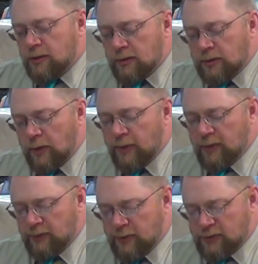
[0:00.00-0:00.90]
Now, we
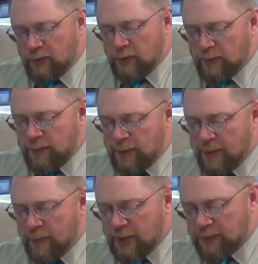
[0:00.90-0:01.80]
don't use the word booty
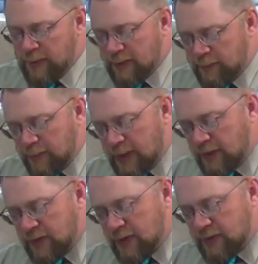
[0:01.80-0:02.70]
much
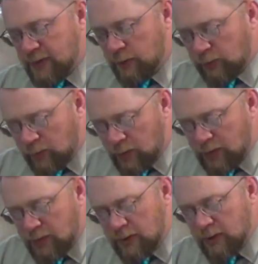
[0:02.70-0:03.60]
because that's an old
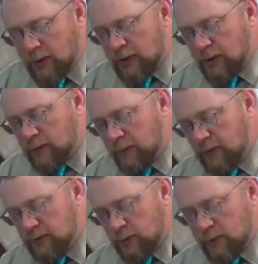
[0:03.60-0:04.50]
word. Uh, we
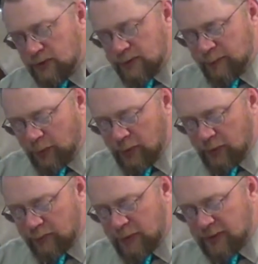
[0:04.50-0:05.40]
use the word
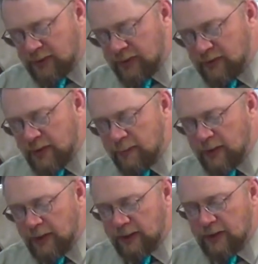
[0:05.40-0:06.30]
spoils, basically the same
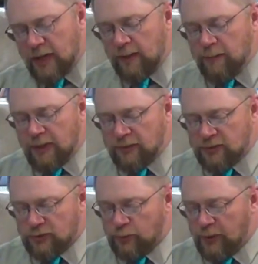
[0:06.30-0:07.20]
thing. The name means
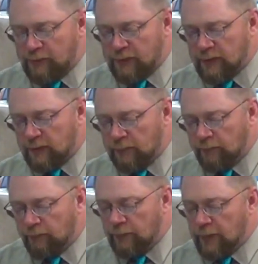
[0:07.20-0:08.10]
swift
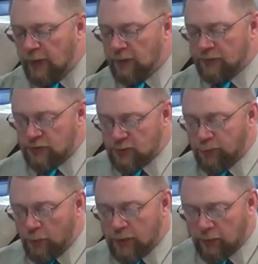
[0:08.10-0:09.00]
is the
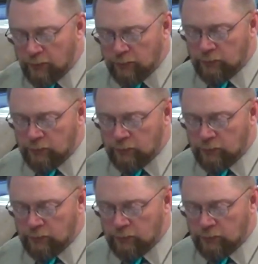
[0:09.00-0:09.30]
spoil